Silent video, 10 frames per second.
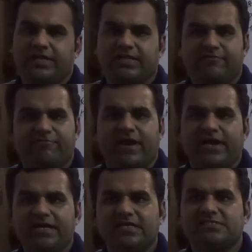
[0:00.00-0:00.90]
the
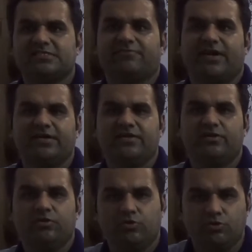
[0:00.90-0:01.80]
refined is divided
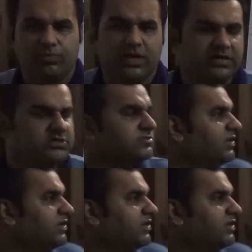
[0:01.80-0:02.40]
into two parts.